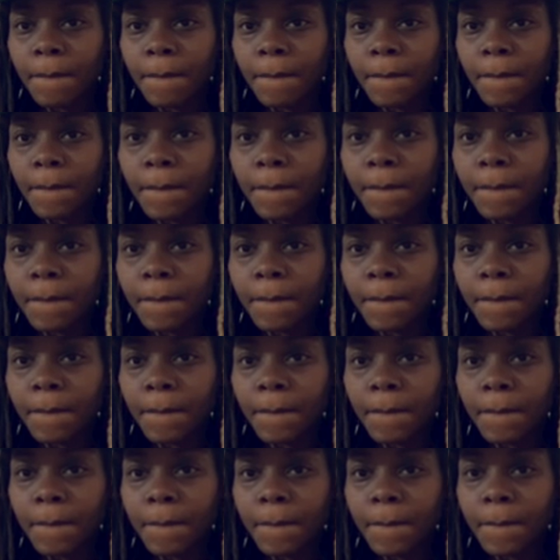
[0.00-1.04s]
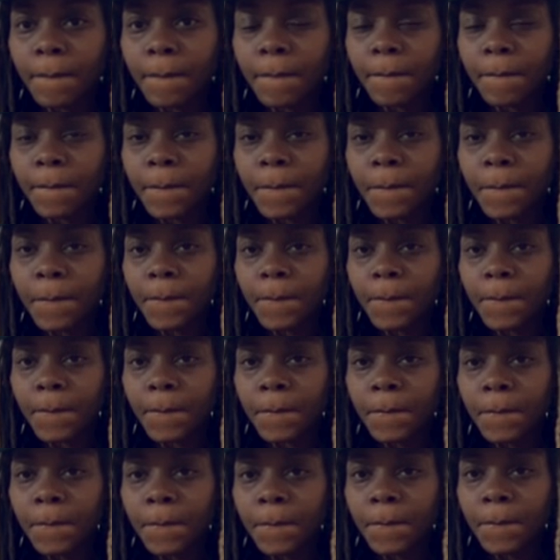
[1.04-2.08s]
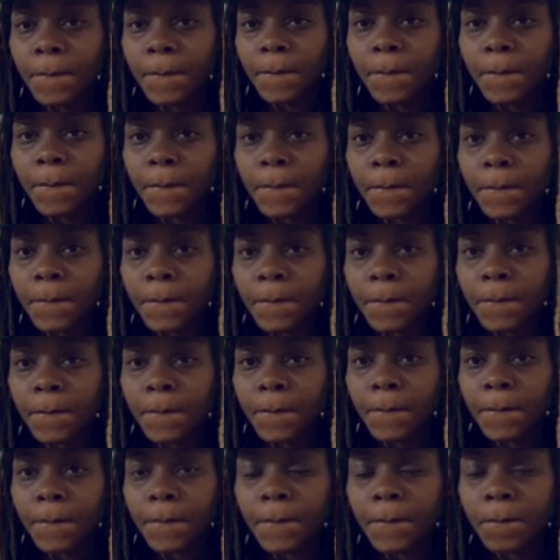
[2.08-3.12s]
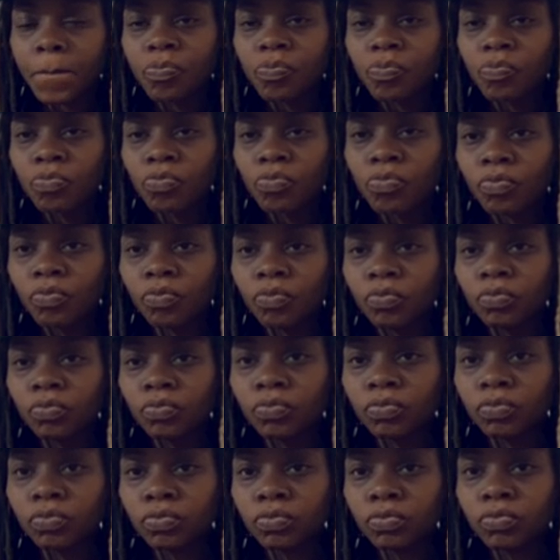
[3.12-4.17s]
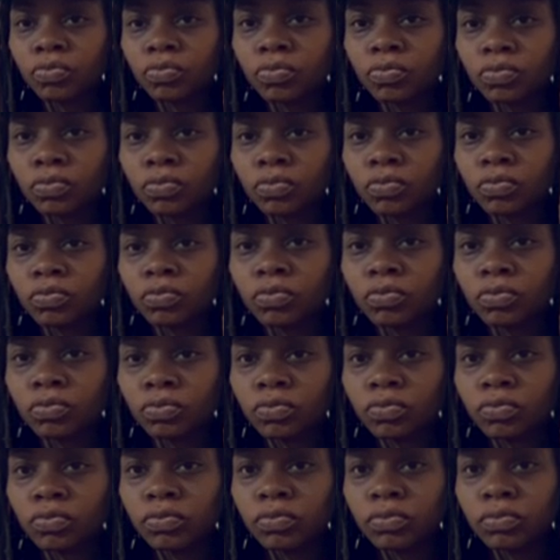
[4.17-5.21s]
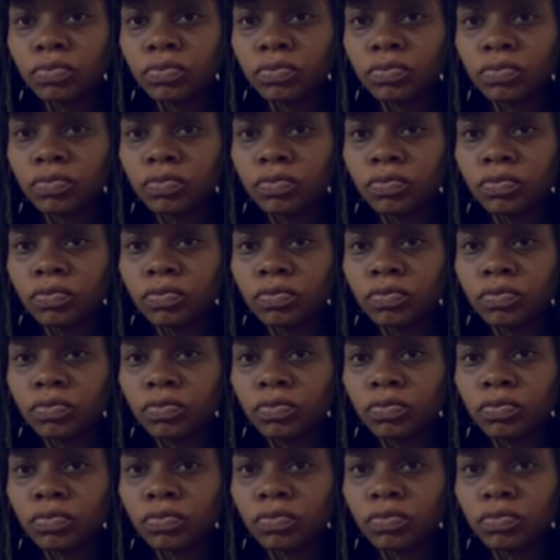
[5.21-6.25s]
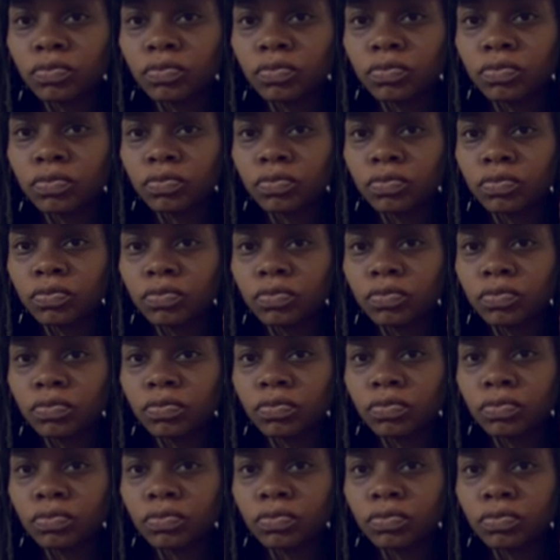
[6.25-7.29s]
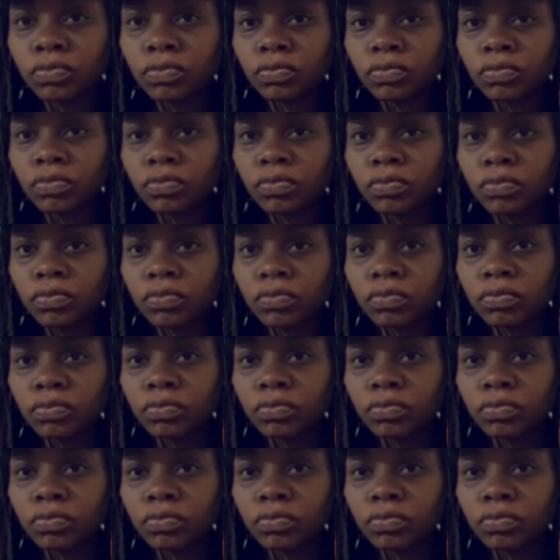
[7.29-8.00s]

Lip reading: No words are spoken by the person on screen.